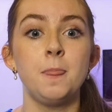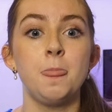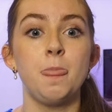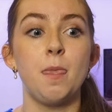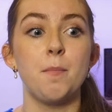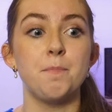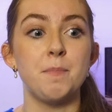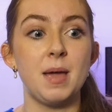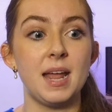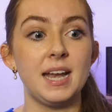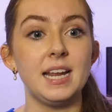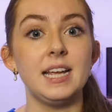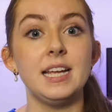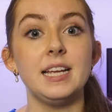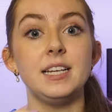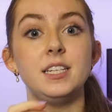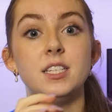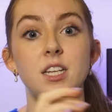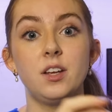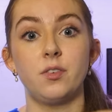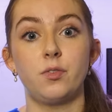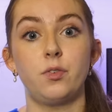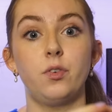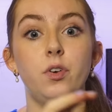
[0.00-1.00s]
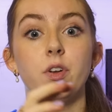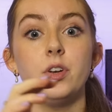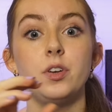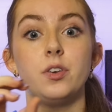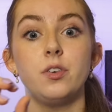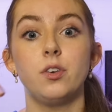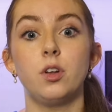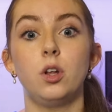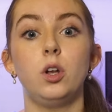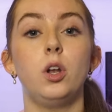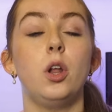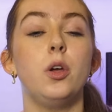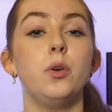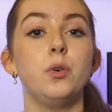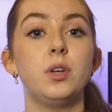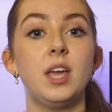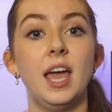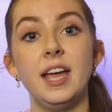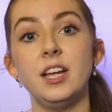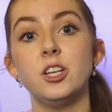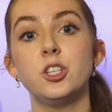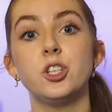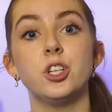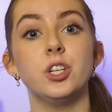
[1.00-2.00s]
many different
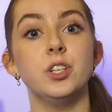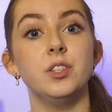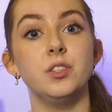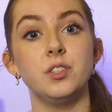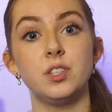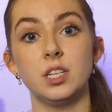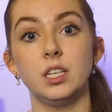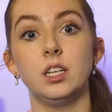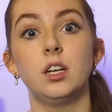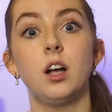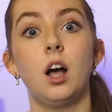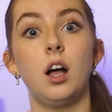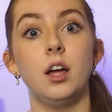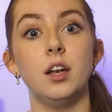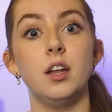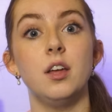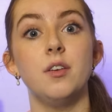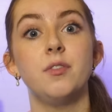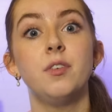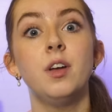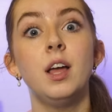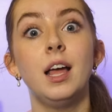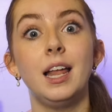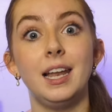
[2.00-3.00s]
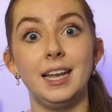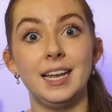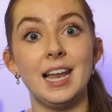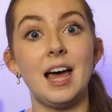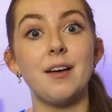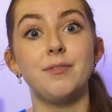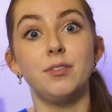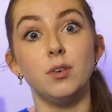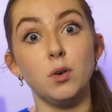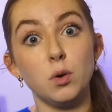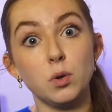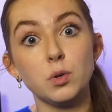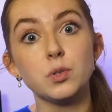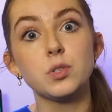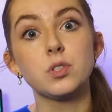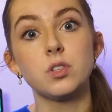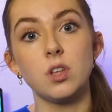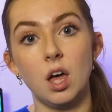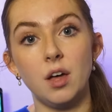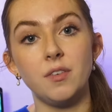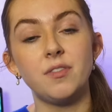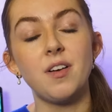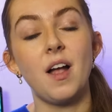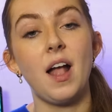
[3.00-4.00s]
locations and kind of levels
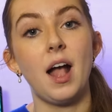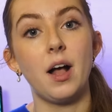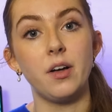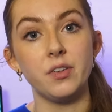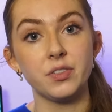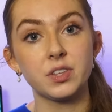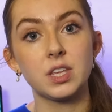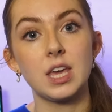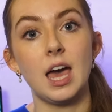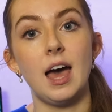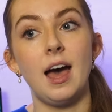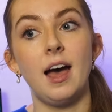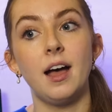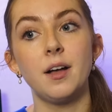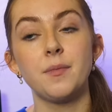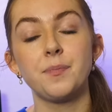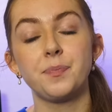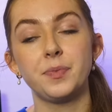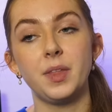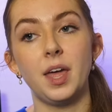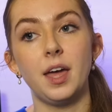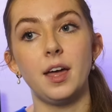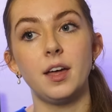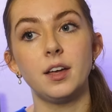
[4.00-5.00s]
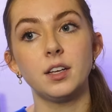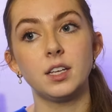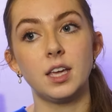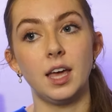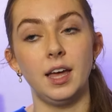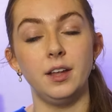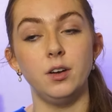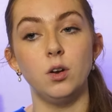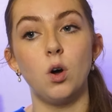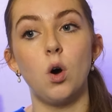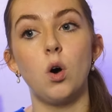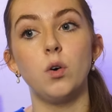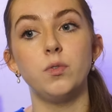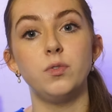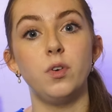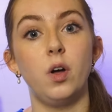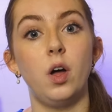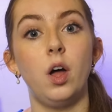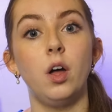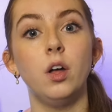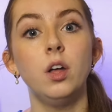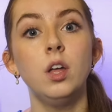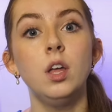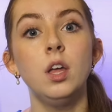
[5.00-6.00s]
of healthcare that can
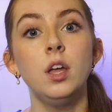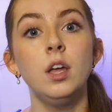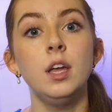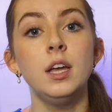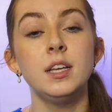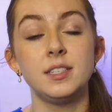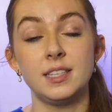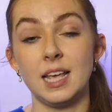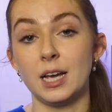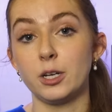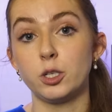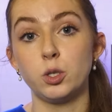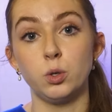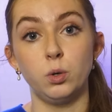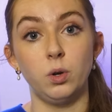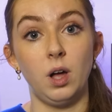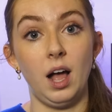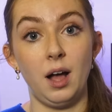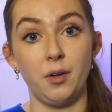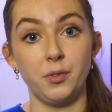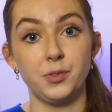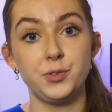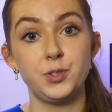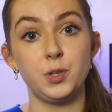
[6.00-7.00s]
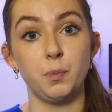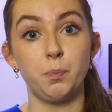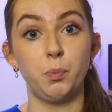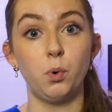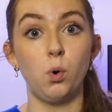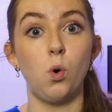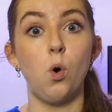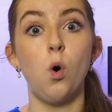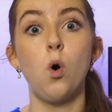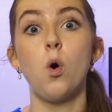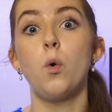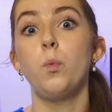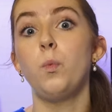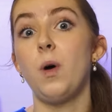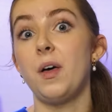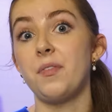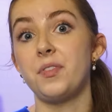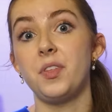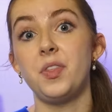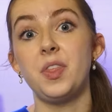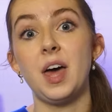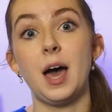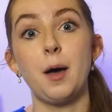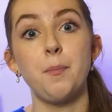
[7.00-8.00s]
offer sexual health support,
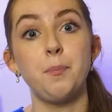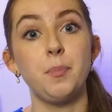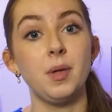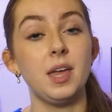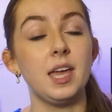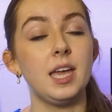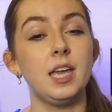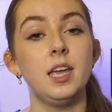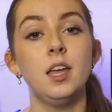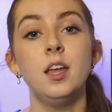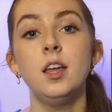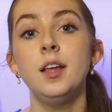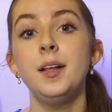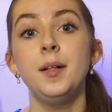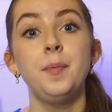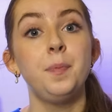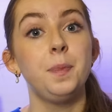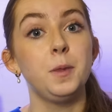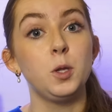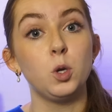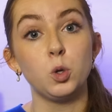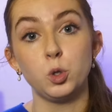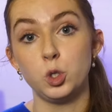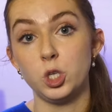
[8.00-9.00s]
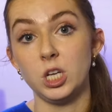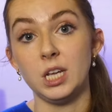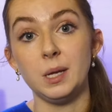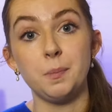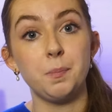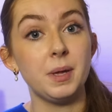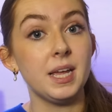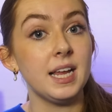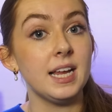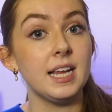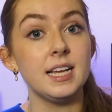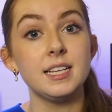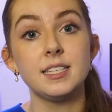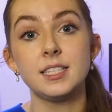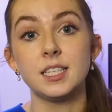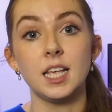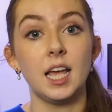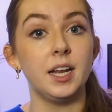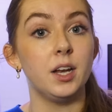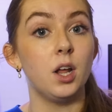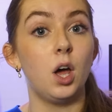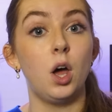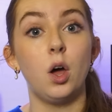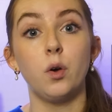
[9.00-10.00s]
whether that be your GPs
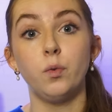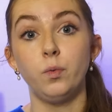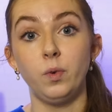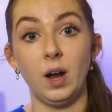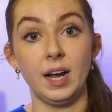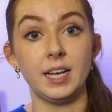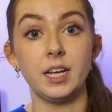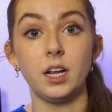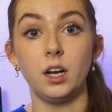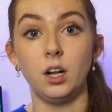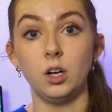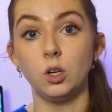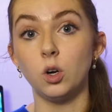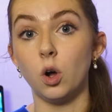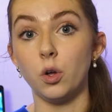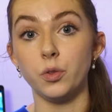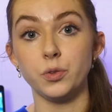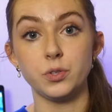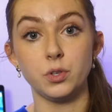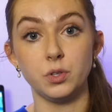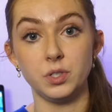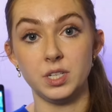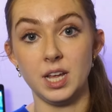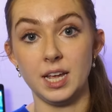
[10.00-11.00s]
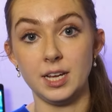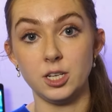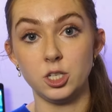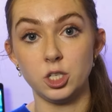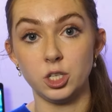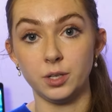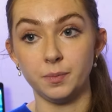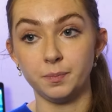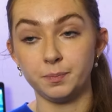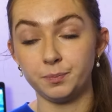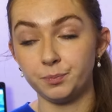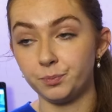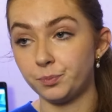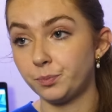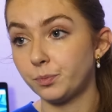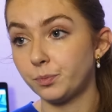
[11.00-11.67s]
in a regular consultation,